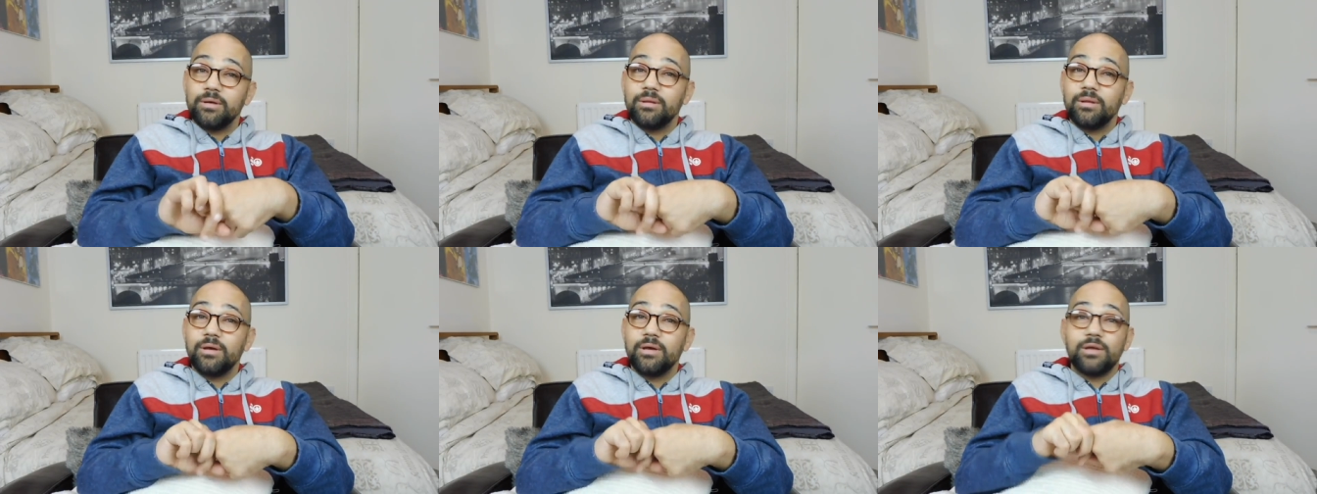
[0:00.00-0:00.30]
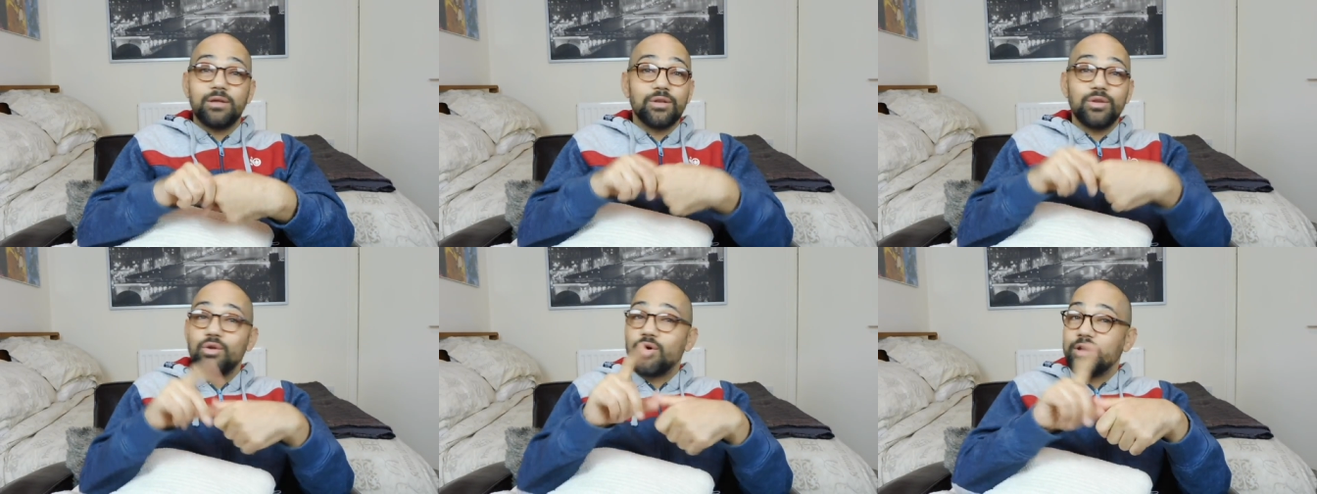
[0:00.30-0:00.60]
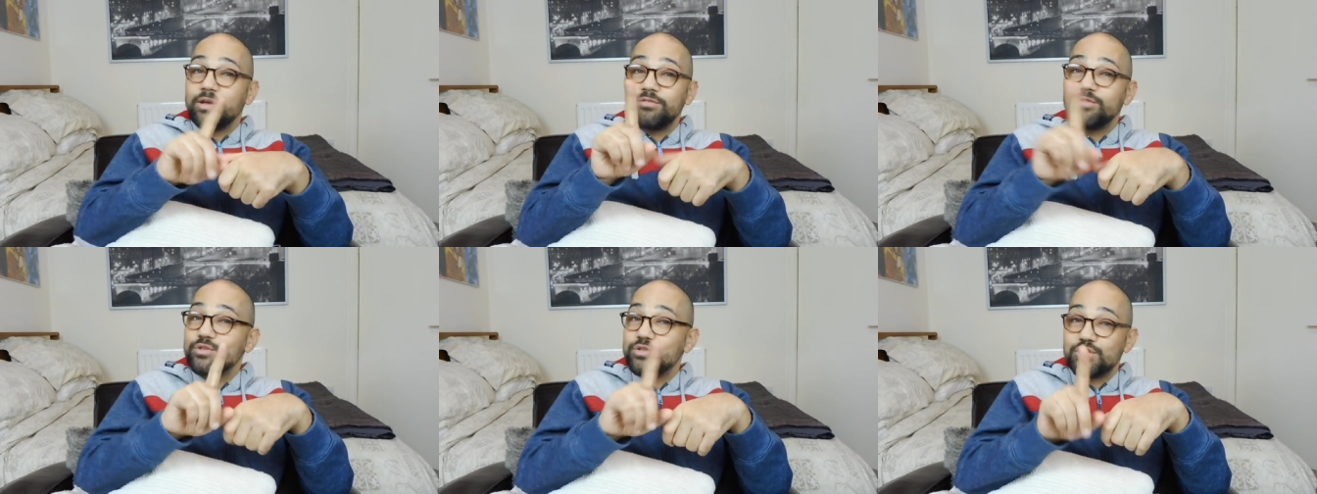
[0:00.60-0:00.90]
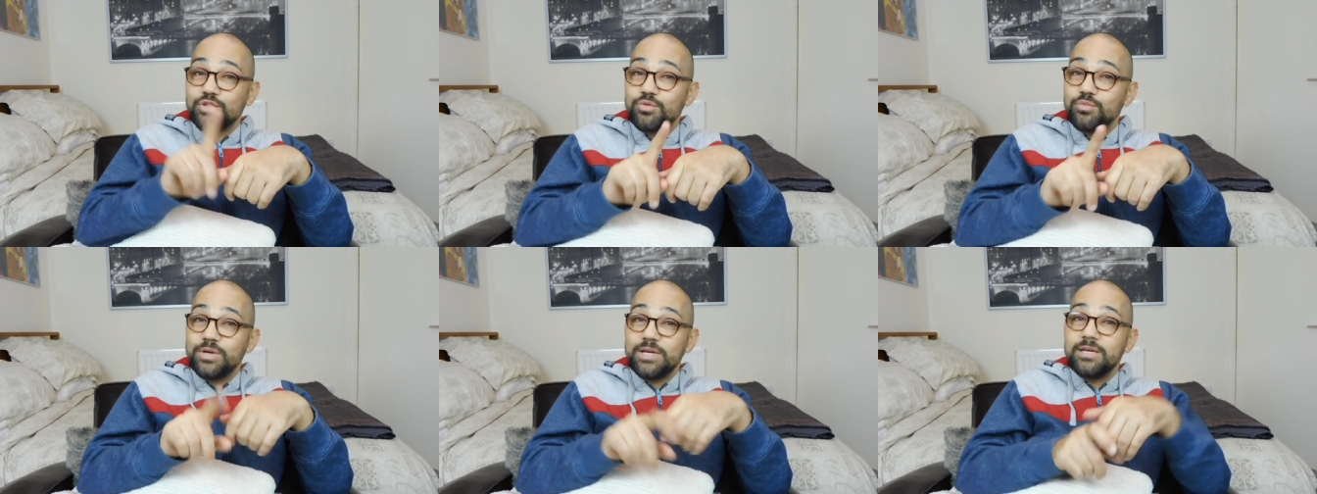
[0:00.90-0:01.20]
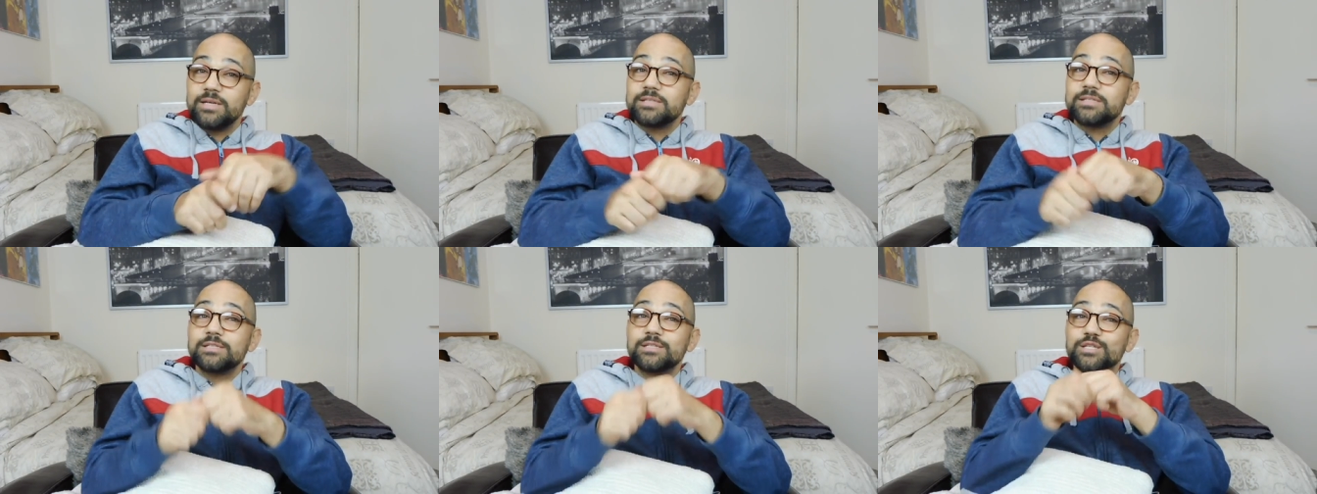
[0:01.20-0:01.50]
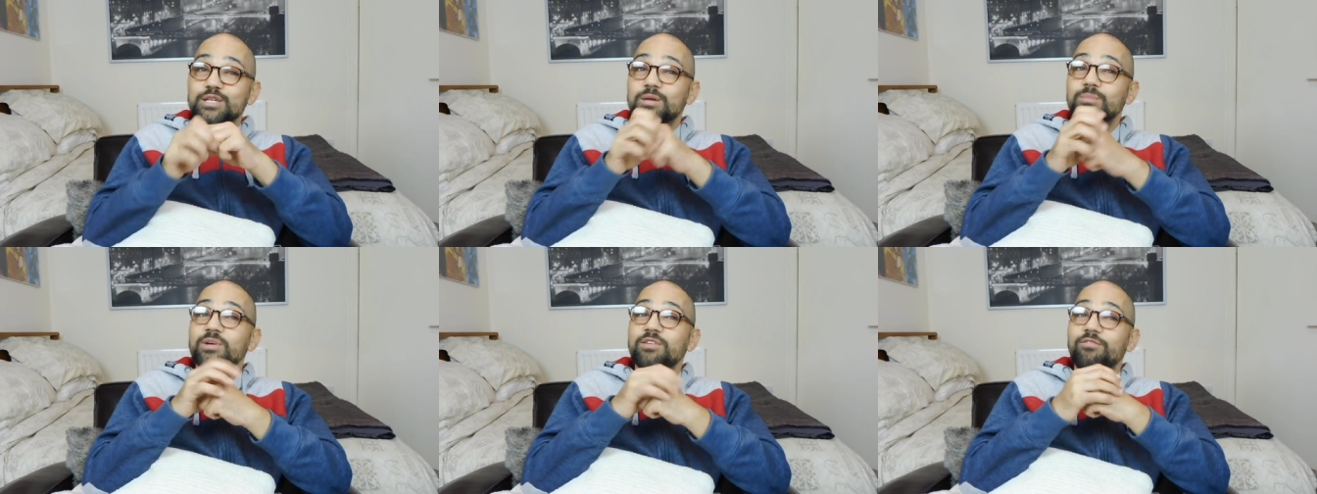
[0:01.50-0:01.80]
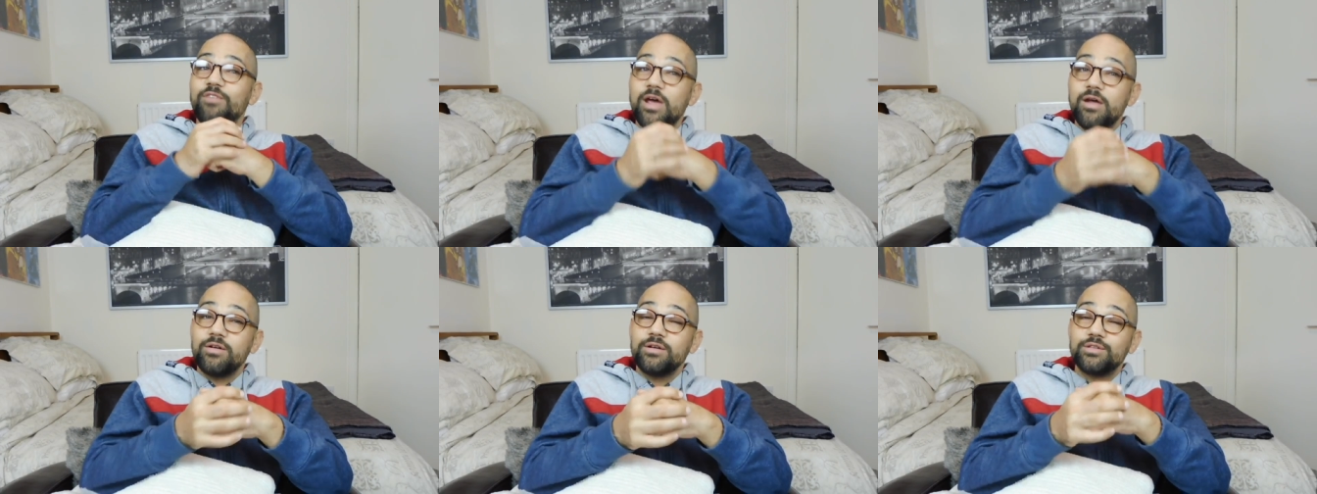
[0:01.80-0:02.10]
like not even 2 weeks, it's going to be
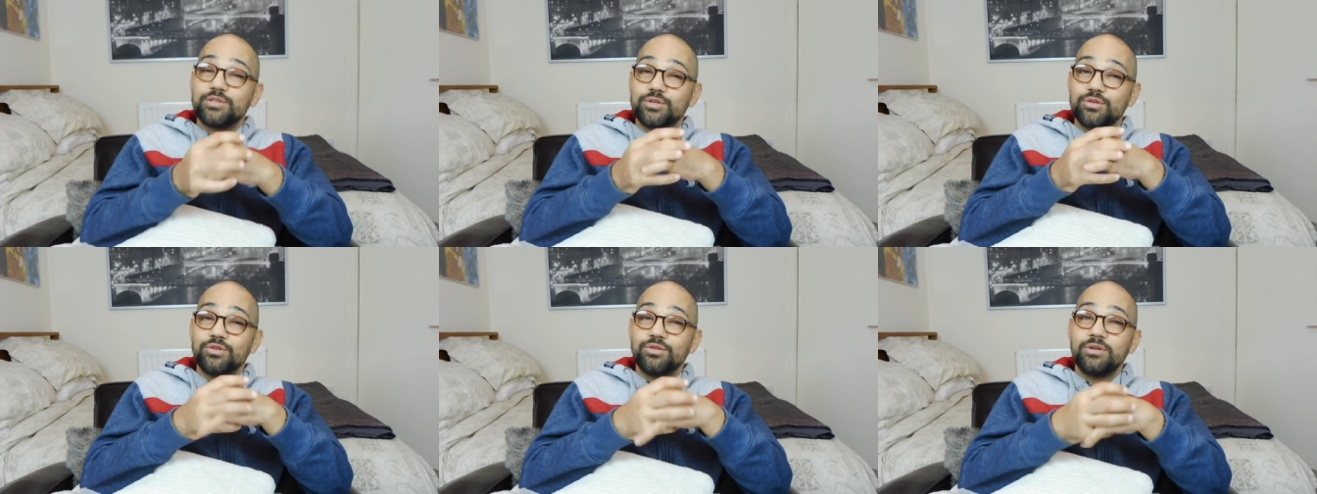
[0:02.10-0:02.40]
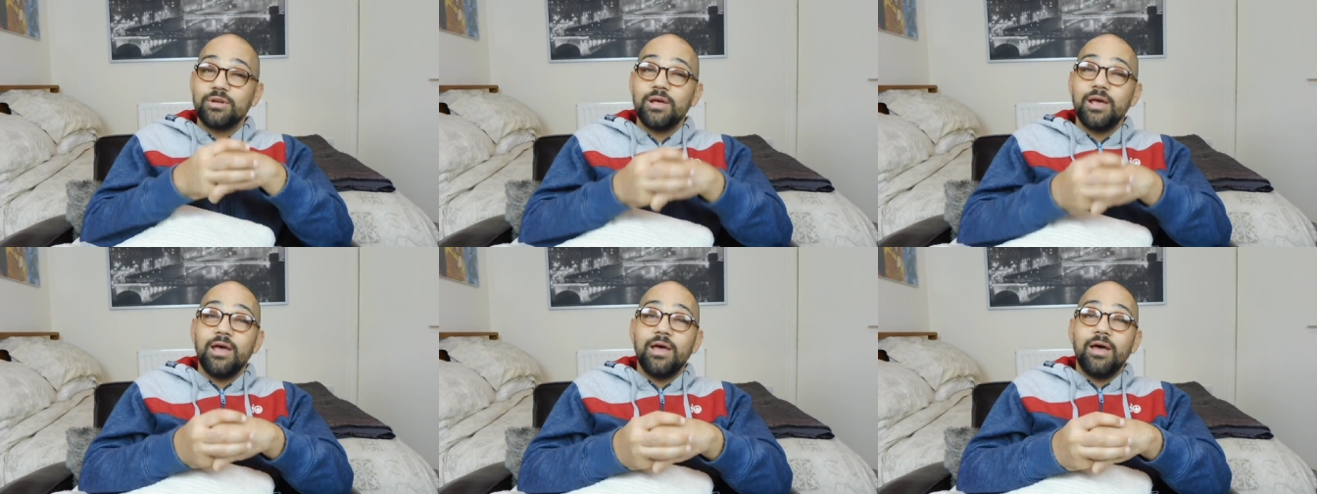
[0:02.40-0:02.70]
very soon,